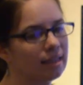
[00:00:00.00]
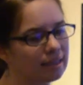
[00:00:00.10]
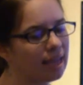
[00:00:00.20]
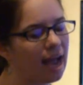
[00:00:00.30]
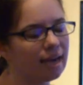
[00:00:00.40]

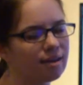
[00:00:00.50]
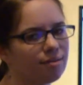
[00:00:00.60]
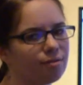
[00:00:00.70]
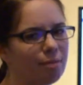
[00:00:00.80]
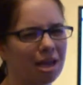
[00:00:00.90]
kind
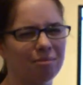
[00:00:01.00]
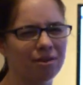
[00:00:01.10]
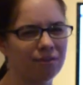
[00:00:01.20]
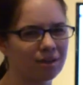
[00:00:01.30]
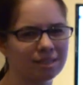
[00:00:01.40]
of made me
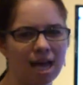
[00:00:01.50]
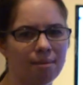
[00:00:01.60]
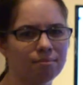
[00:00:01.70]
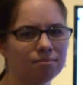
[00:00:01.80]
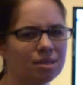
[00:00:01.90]
feel
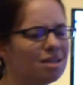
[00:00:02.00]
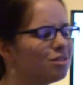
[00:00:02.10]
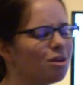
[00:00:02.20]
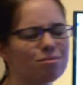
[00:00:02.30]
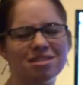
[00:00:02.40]
dumb.
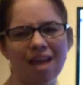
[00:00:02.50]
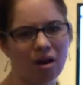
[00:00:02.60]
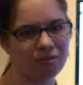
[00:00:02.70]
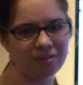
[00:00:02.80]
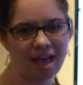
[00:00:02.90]
Don't
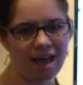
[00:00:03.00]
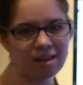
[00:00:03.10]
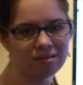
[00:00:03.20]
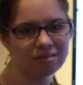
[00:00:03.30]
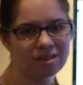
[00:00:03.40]
settle for that.